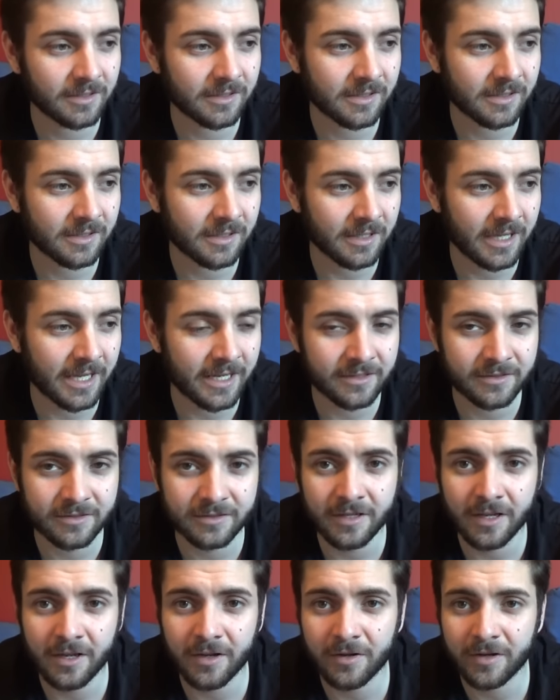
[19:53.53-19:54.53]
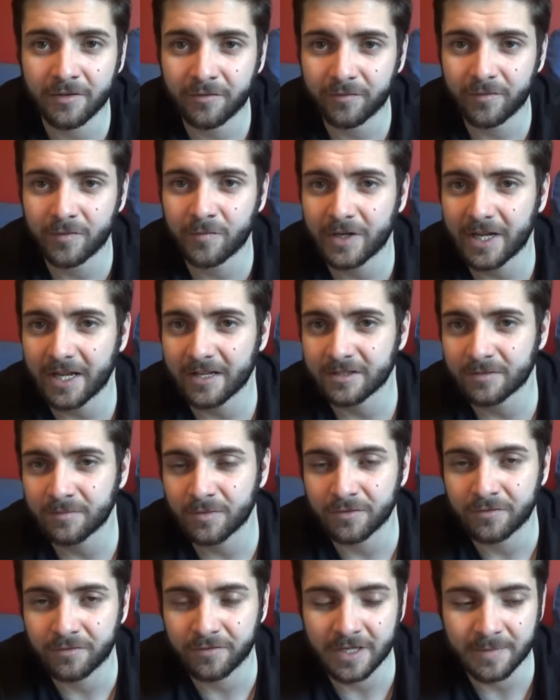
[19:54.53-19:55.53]
Let us know if we get some
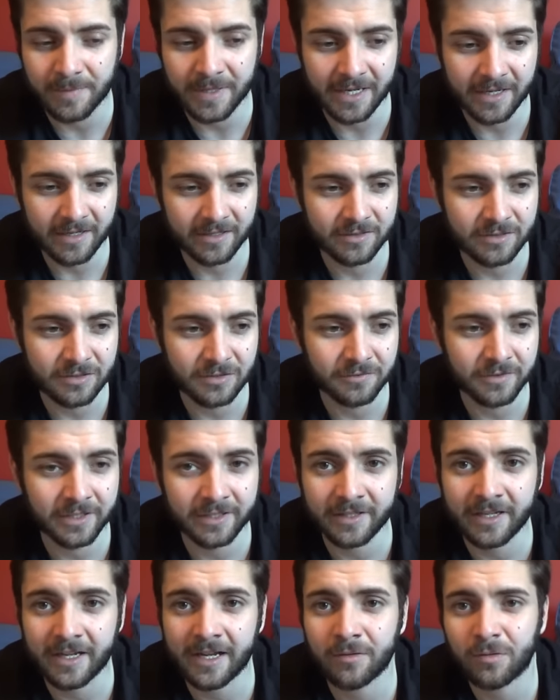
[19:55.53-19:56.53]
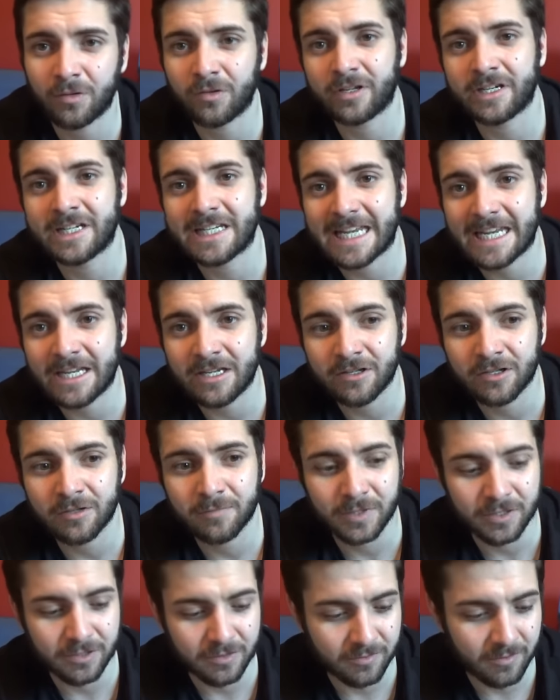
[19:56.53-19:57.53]
good feedback and stuff like that. I will continue them
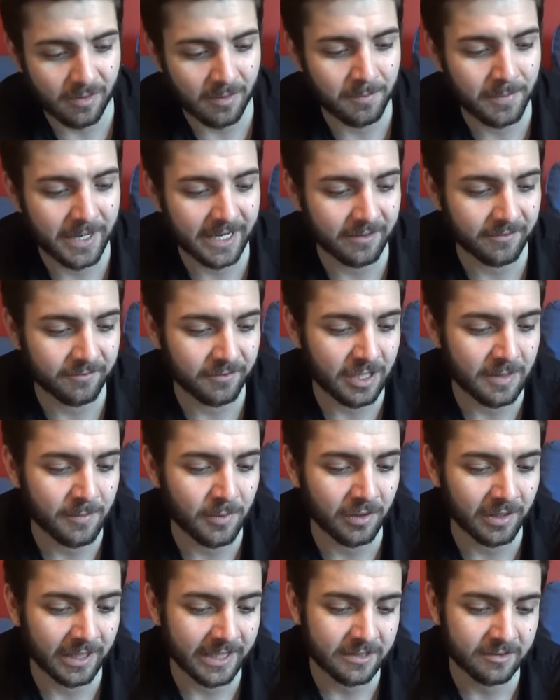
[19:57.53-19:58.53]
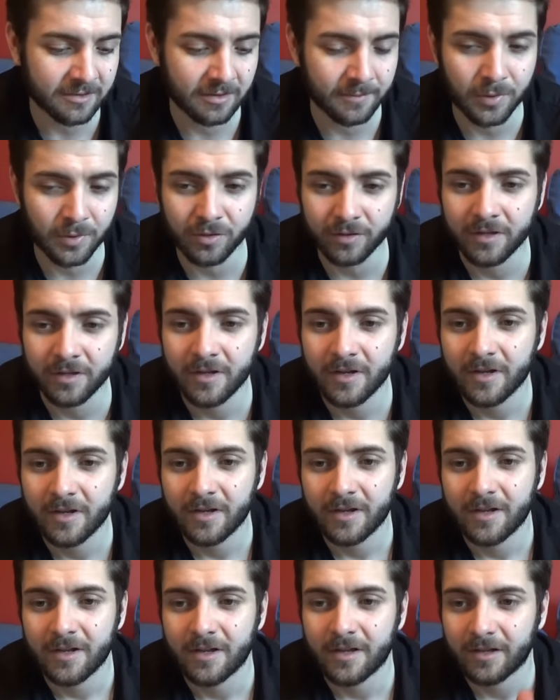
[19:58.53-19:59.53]
and pick a few more lists in the book.
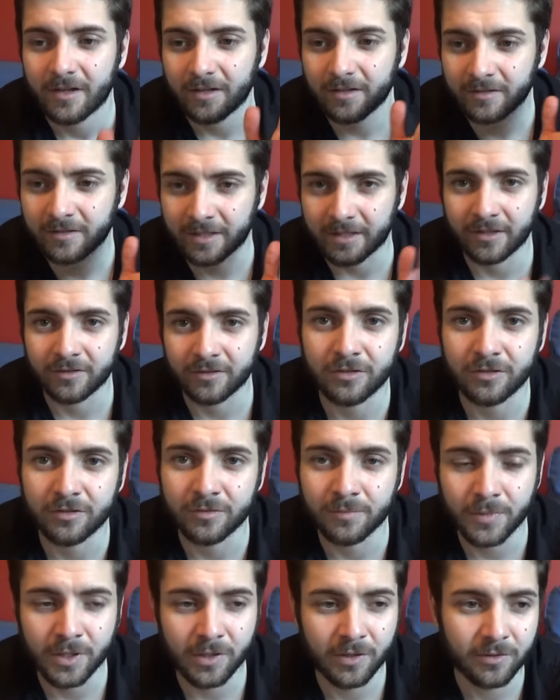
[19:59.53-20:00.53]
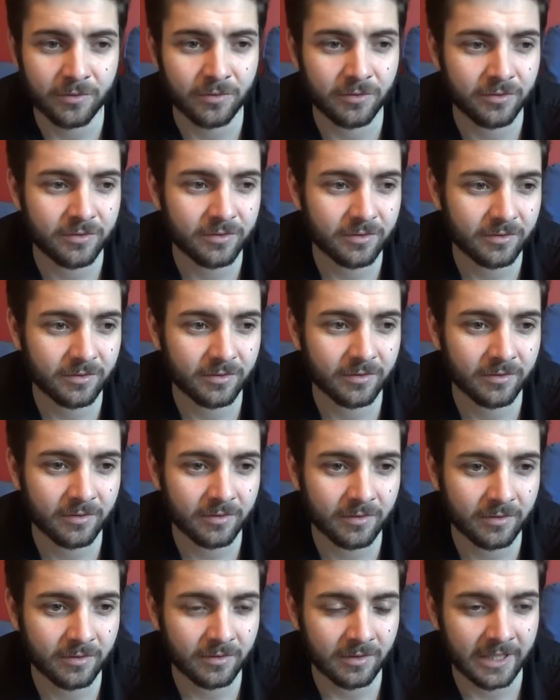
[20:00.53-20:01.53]
Like I the Mirkwood
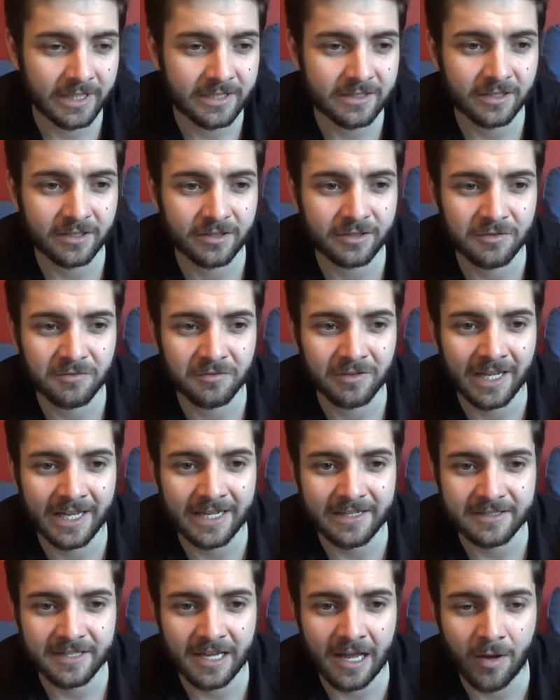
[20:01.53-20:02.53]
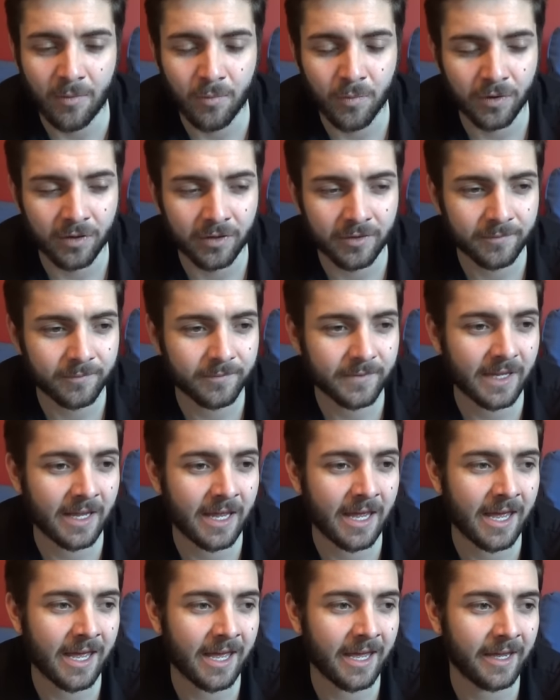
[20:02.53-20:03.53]
list, I could do a Lake Town one,
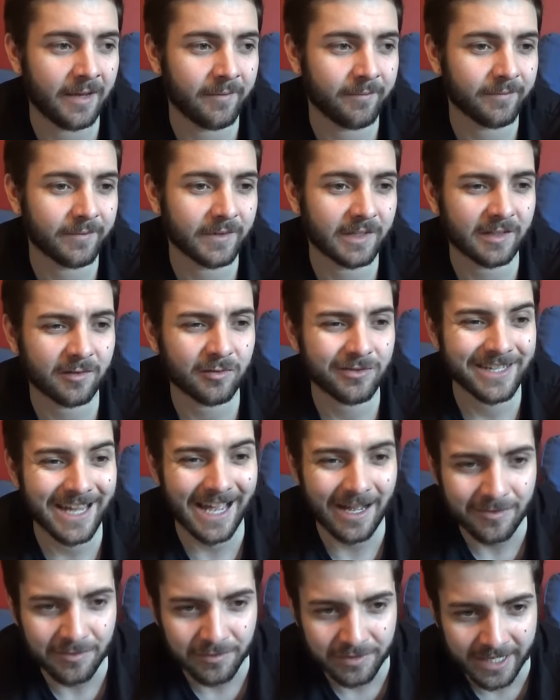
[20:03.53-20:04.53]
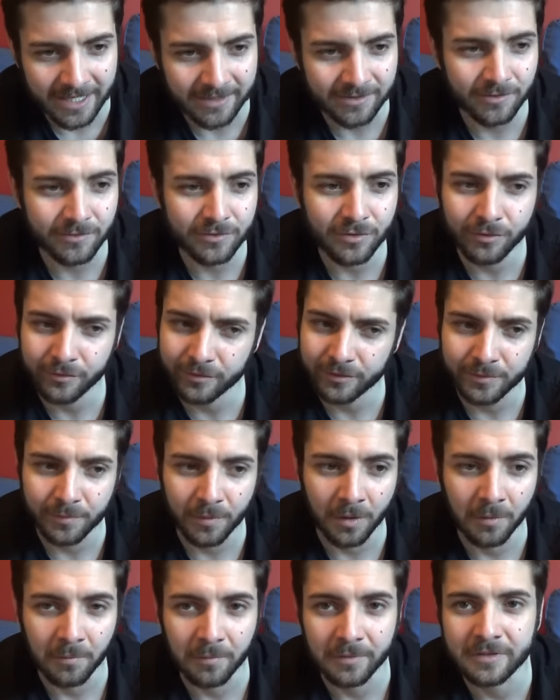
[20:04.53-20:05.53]
tackle the Azog's Hunters
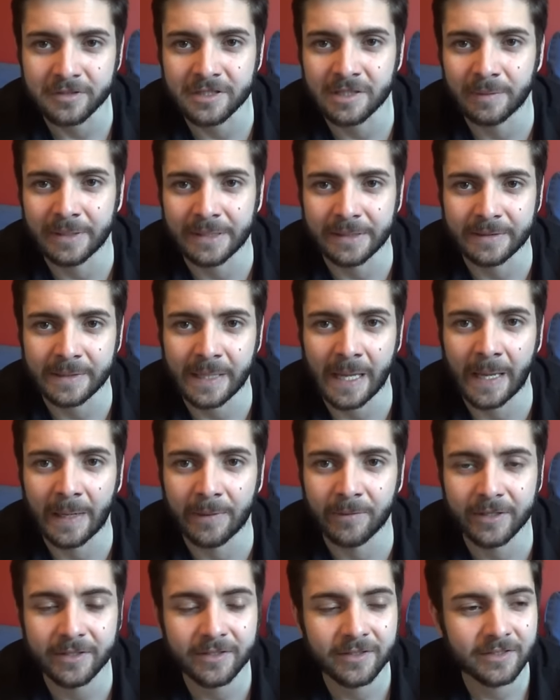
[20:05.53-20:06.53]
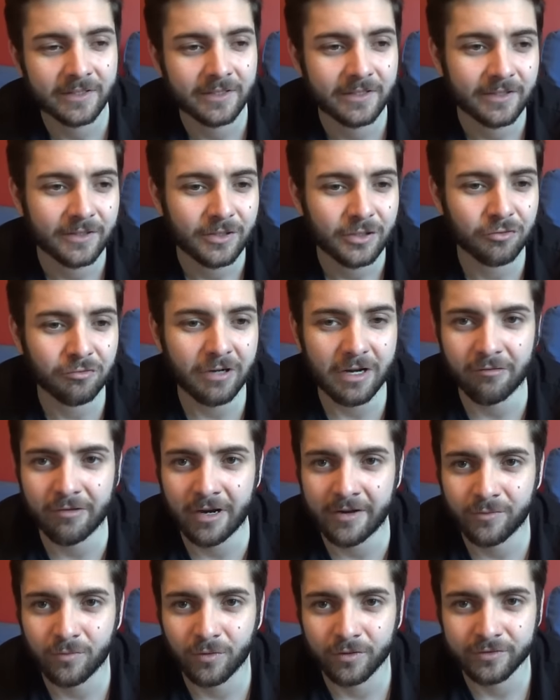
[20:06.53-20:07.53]
one, which is a bit scary. The
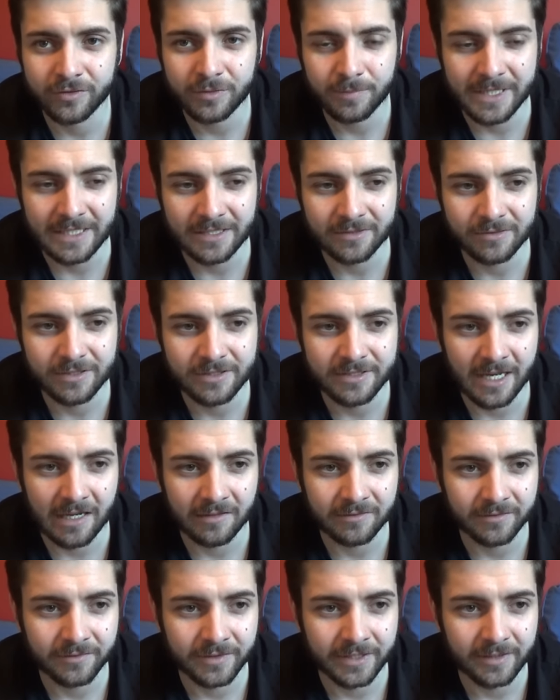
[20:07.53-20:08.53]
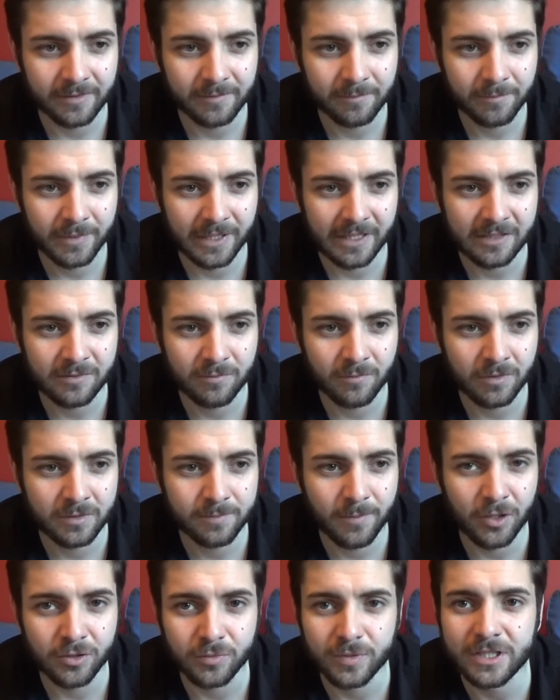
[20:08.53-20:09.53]
Ringwraith one speaks for itself, I think, but it's, I
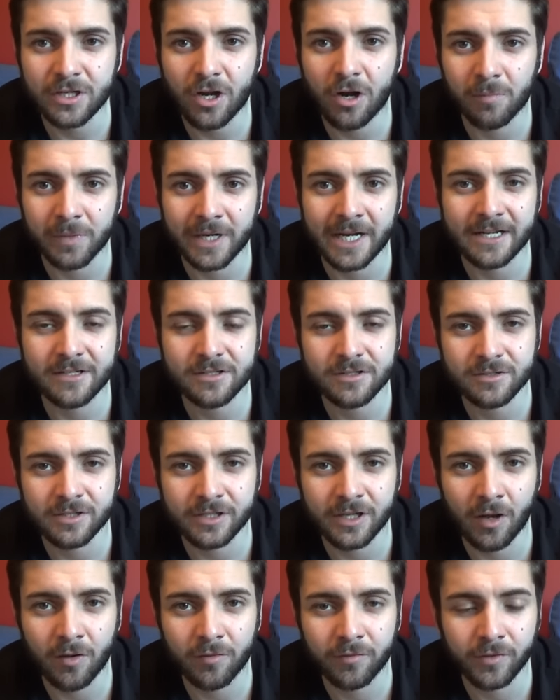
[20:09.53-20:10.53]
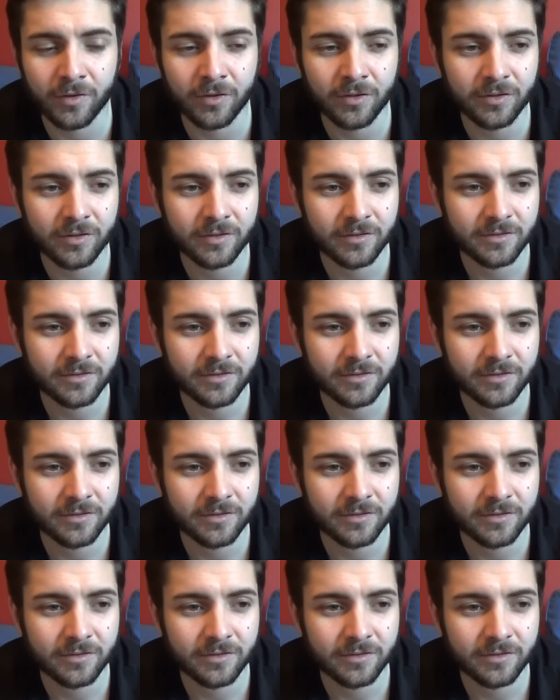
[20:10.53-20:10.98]
suppose, which combination to go for